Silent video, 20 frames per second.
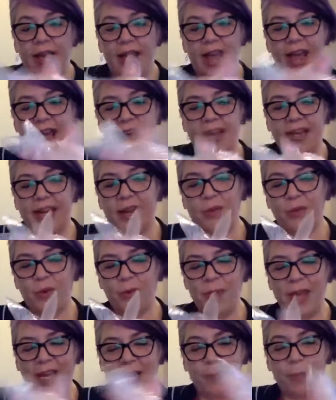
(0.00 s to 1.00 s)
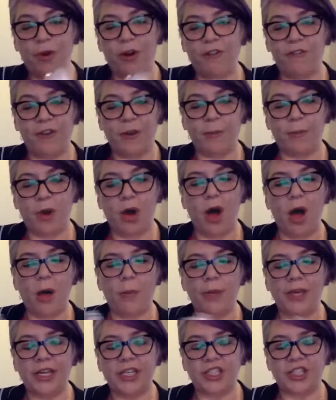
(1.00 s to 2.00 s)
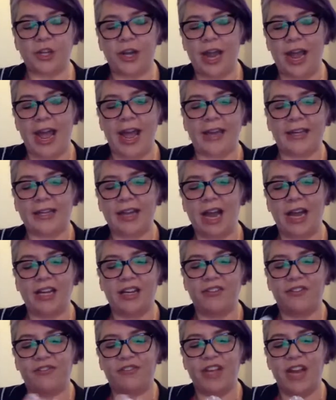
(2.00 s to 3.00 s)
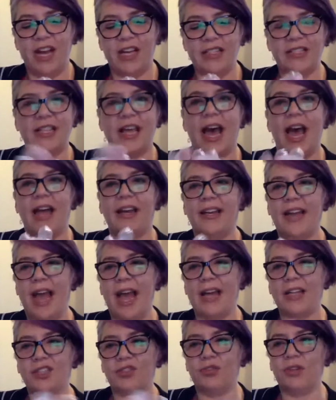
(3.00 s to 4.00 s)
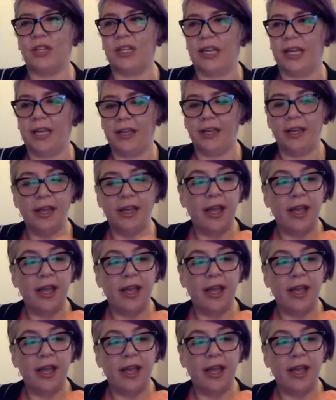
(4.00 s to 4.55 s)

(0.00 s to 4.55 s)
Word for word: And it will make a perfect ball because your hand kind of does that naturally.